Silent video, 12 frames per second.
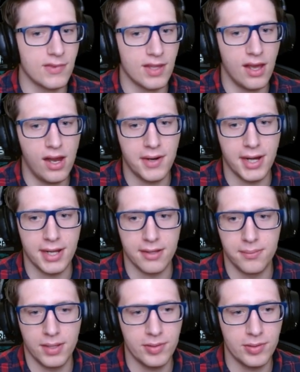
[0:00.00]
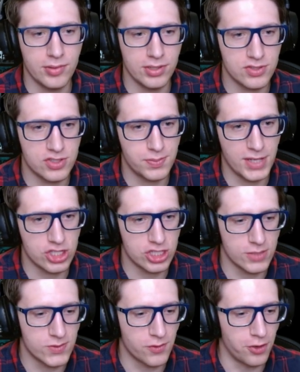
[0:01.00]
Alright, maybe we'll use
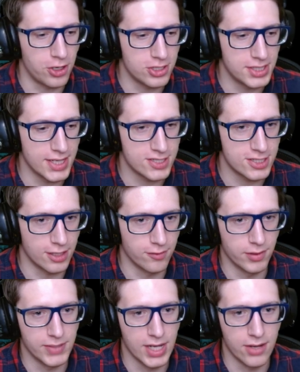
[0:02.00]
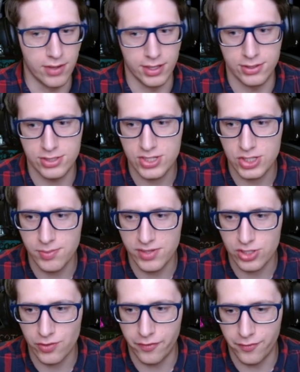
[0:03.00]
spaceships for our testing from now on. They're just so
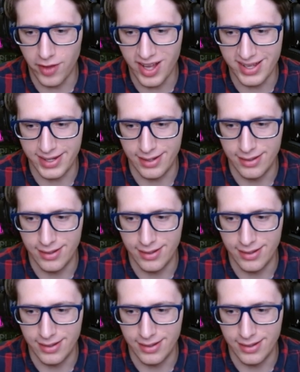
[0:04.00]
much fun!